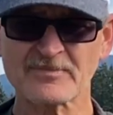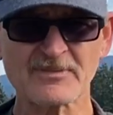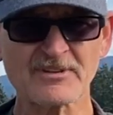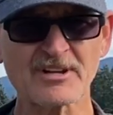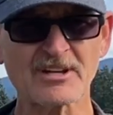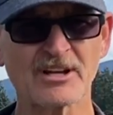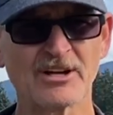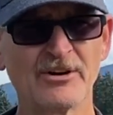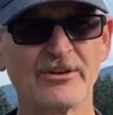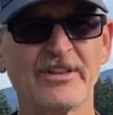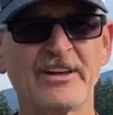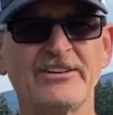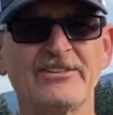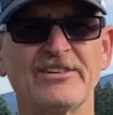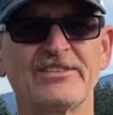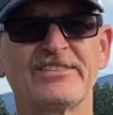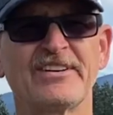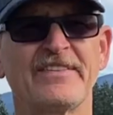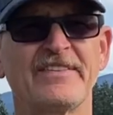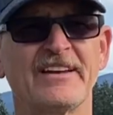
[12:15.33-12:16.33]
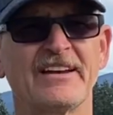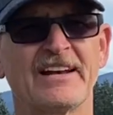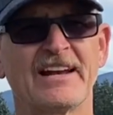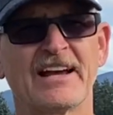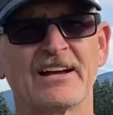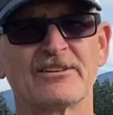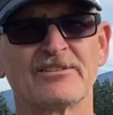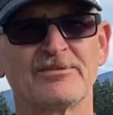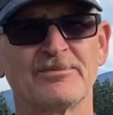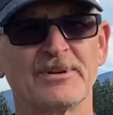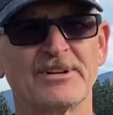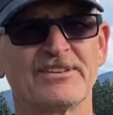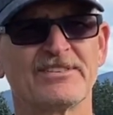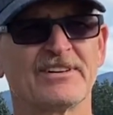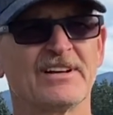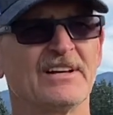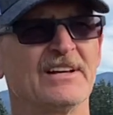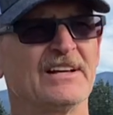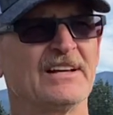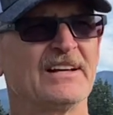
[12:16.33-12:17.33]
Here they just did the announcements
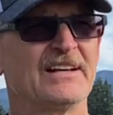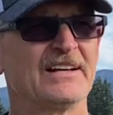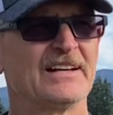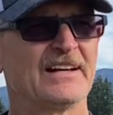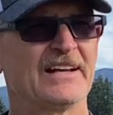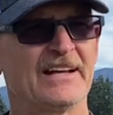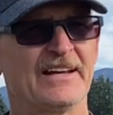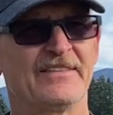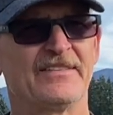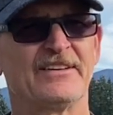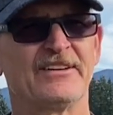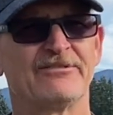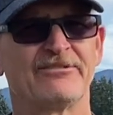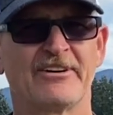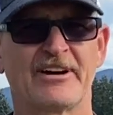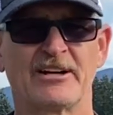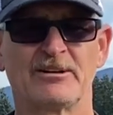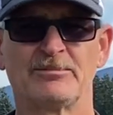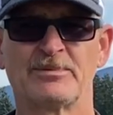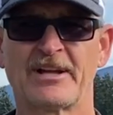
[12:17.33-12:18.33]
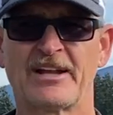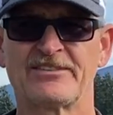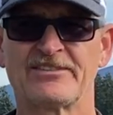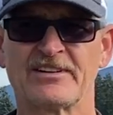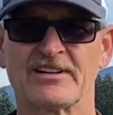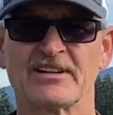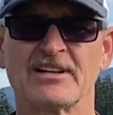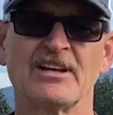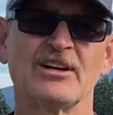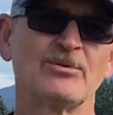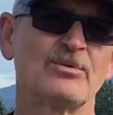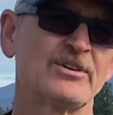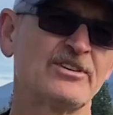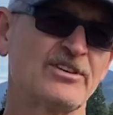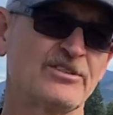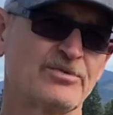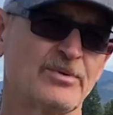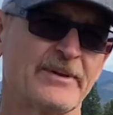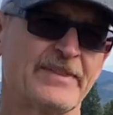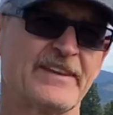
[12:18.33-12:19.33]
and the final blessing, which
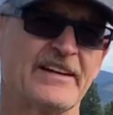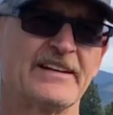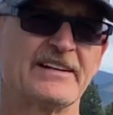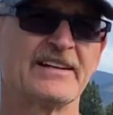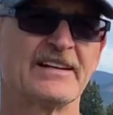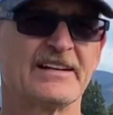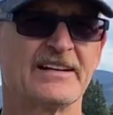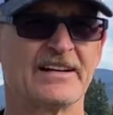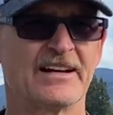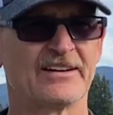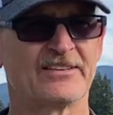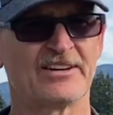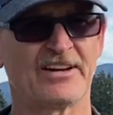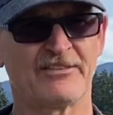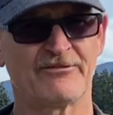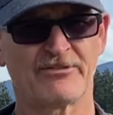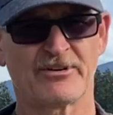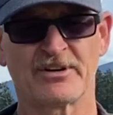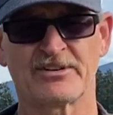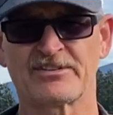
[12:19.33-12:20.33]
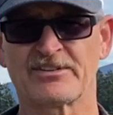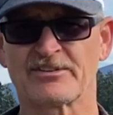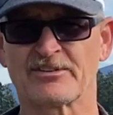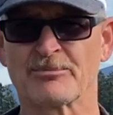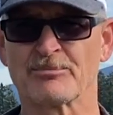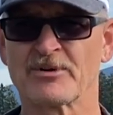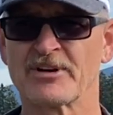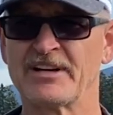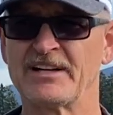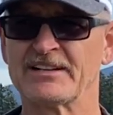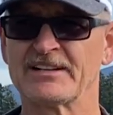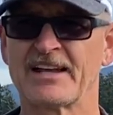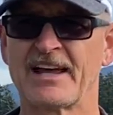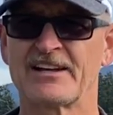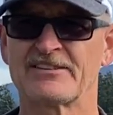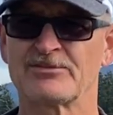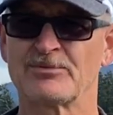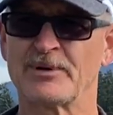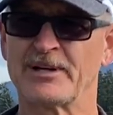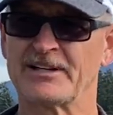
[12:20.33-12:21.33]
is what they did at St. Francis Cabrini
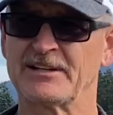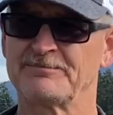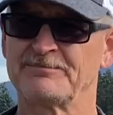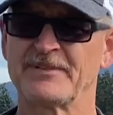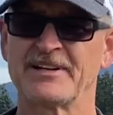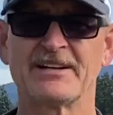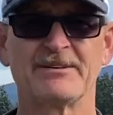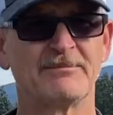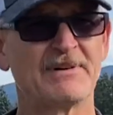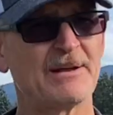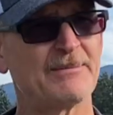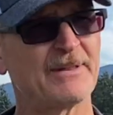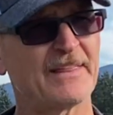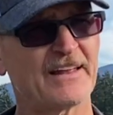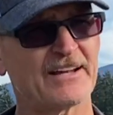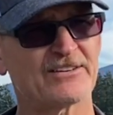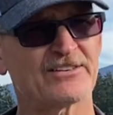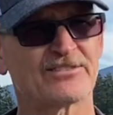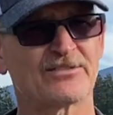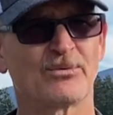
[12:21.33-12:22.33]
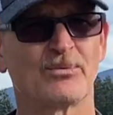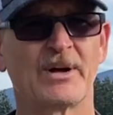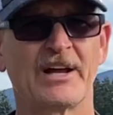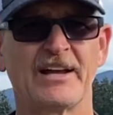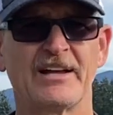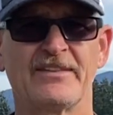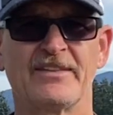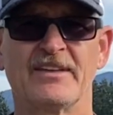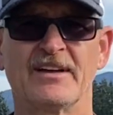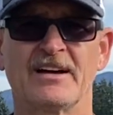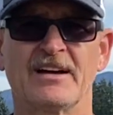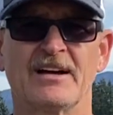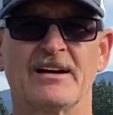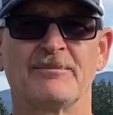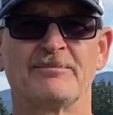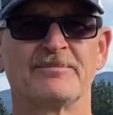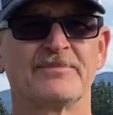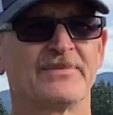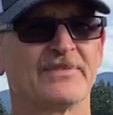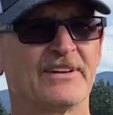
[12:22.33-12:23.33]
last week. And maybe that's the way
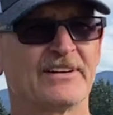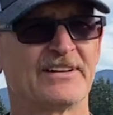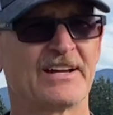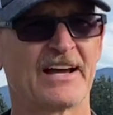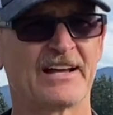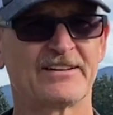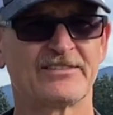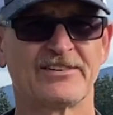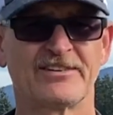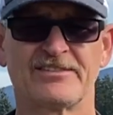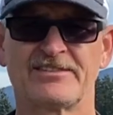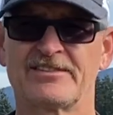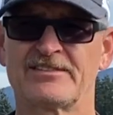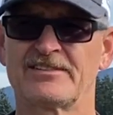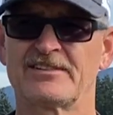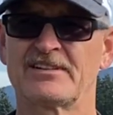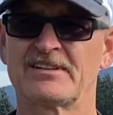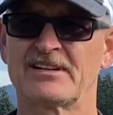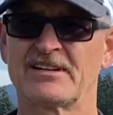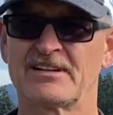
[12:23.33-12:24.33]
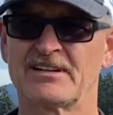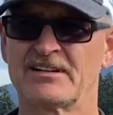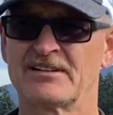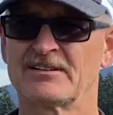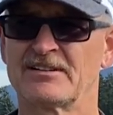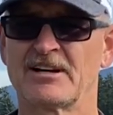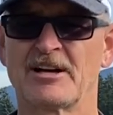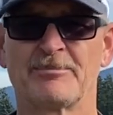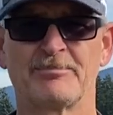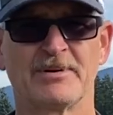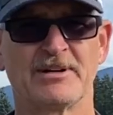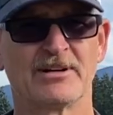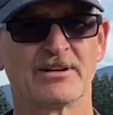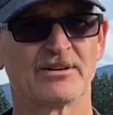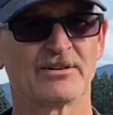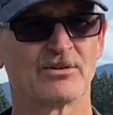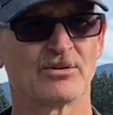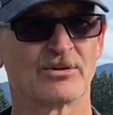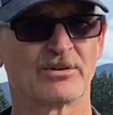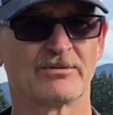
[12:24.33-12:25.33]
the diocese up here,
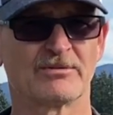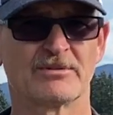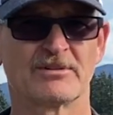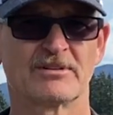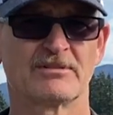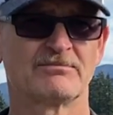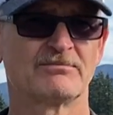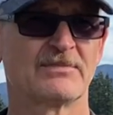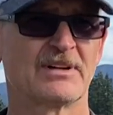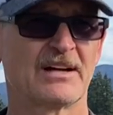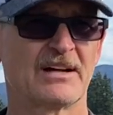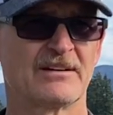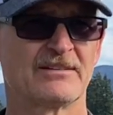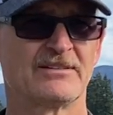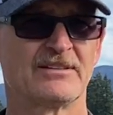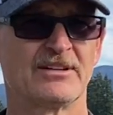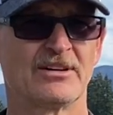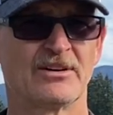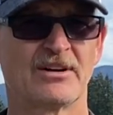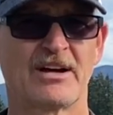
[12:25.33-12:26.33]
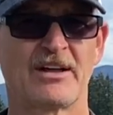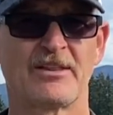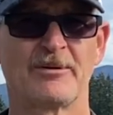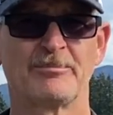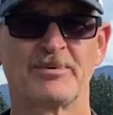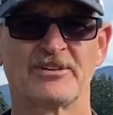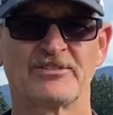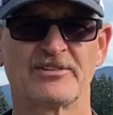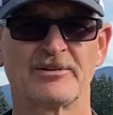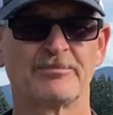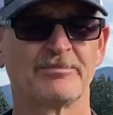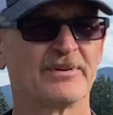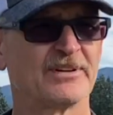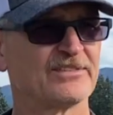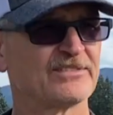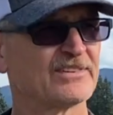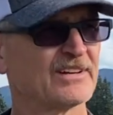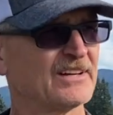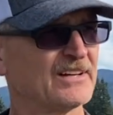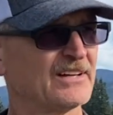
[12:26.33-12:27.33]
or you know, how the bishop
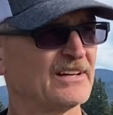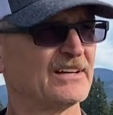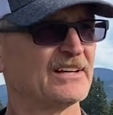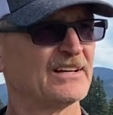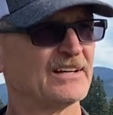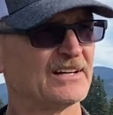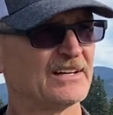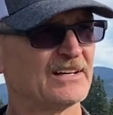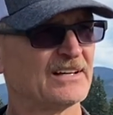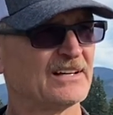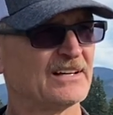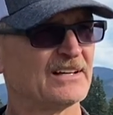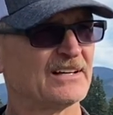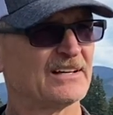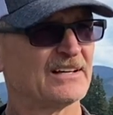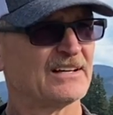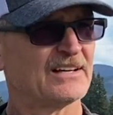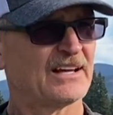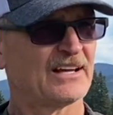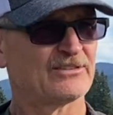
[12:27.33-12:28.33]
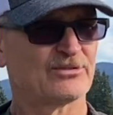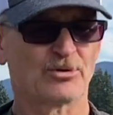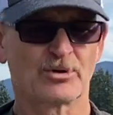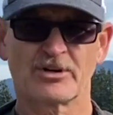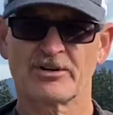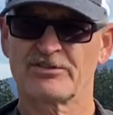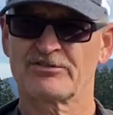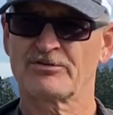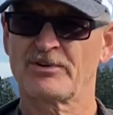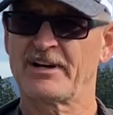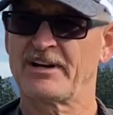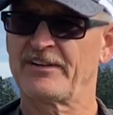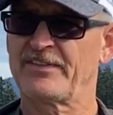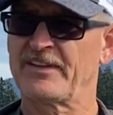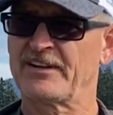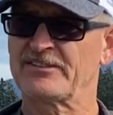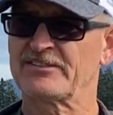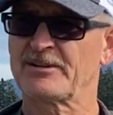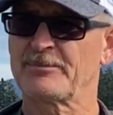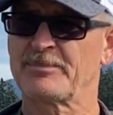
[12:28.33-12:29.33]
has orchestrated
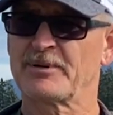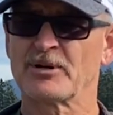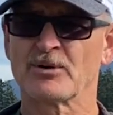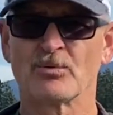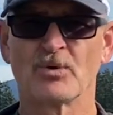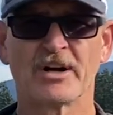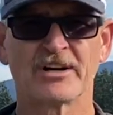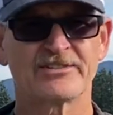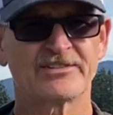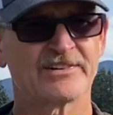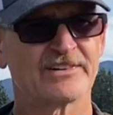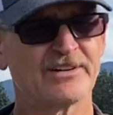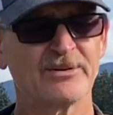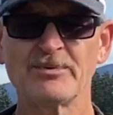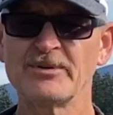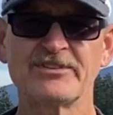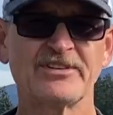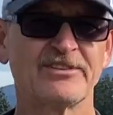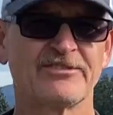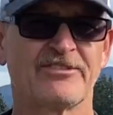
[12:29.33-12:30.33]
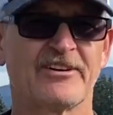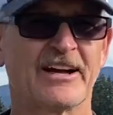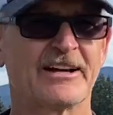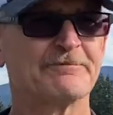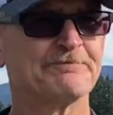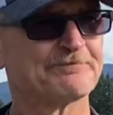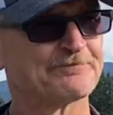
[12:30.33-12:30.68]
things up here in Washington, which is fine.